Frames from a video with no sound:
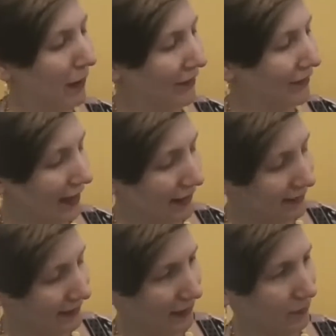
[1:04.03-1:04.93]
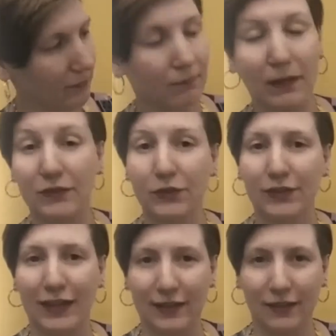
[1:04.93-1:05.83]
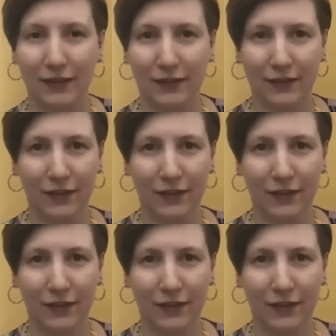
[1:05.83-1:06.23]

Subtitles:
Pyronesi by Susanna Clark.